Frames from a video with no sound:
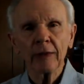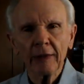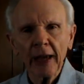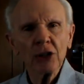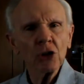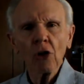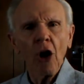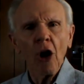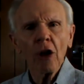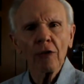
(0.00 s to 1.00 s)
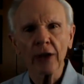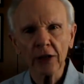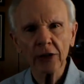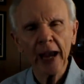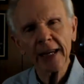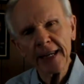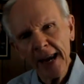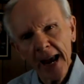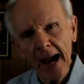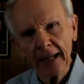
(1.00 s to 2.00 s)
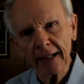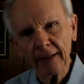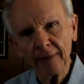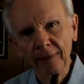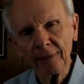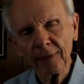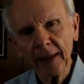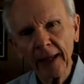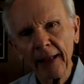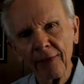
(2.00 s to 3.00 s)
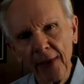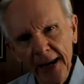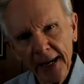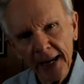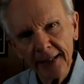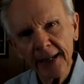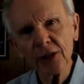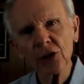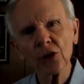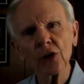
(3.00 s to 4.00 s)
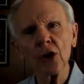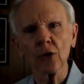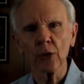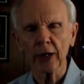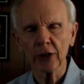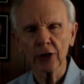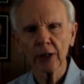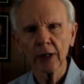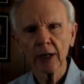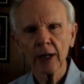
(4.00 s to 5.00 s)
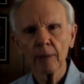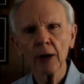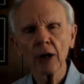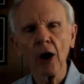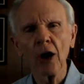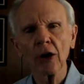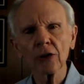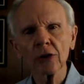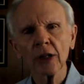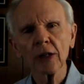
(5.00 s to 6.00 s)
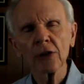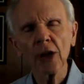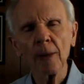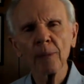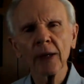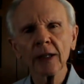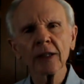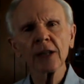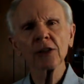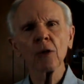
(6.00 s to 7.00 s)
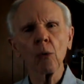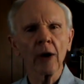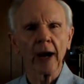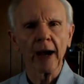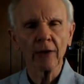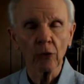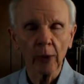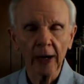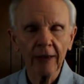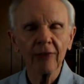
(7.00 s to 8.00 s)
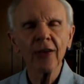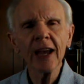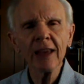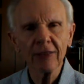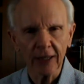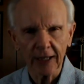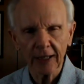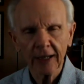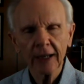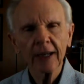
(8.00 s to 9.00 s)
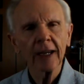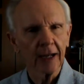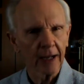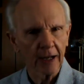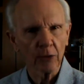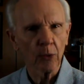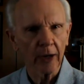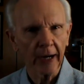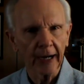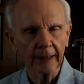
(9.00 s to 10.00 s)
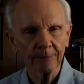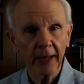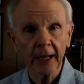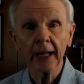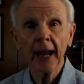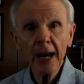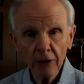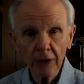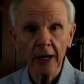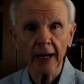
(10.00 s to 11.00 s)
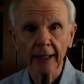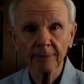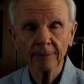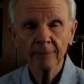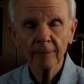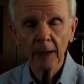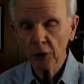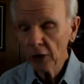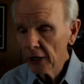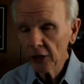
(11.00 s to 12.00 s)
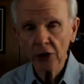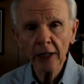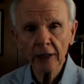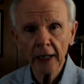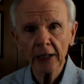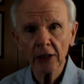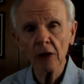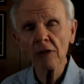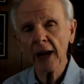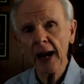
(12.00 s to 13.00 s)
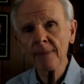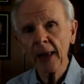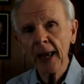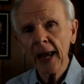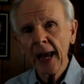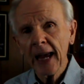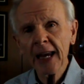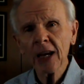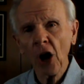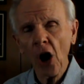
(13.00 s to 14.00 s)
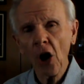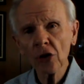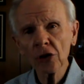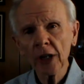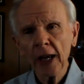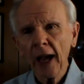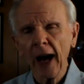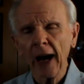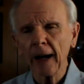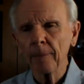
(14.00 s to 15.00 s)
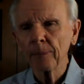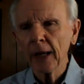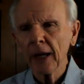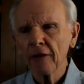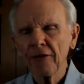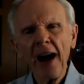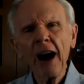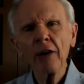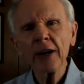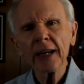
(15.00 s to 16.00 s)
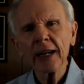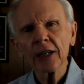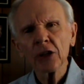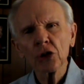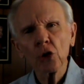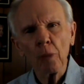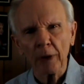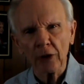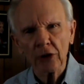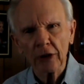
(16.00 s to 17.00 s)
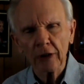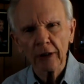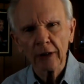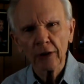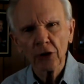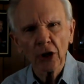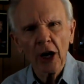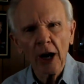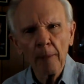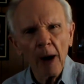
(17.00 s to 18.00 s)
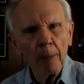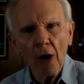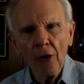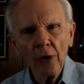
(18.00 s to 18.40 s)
they saw all of this. And yet, they get discouraged because something doesn't work out the way they think it ought to work out. And it angered God. And to the extent that they said, okay, he caused uh, fiery serpents to come upon the